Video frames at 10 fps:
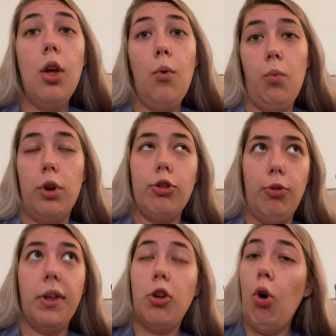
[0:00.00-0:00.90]
we're
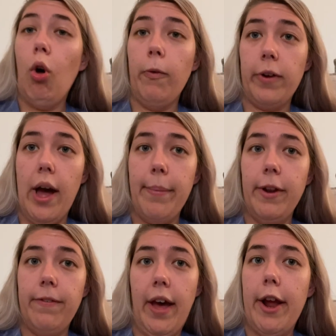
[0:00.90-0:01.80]
doing Nicole for Goblet
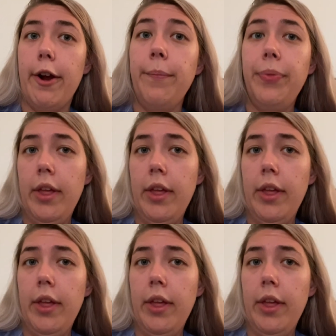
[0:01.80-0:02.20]
of Fire,